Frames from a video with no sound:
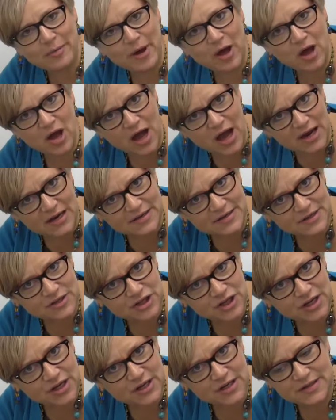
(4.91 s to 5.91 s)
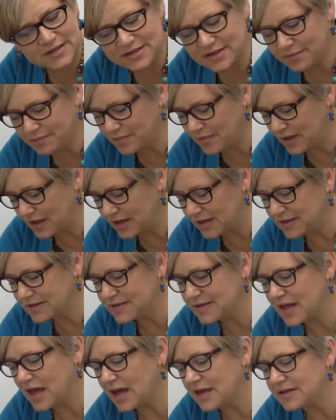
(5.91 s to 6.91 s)
about oxygen and some
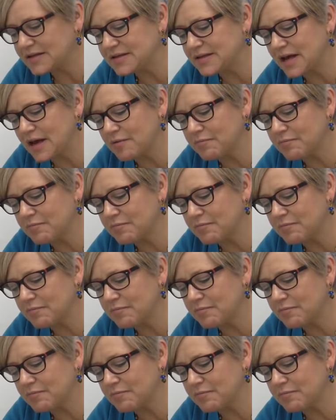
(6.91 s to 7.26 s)
things that,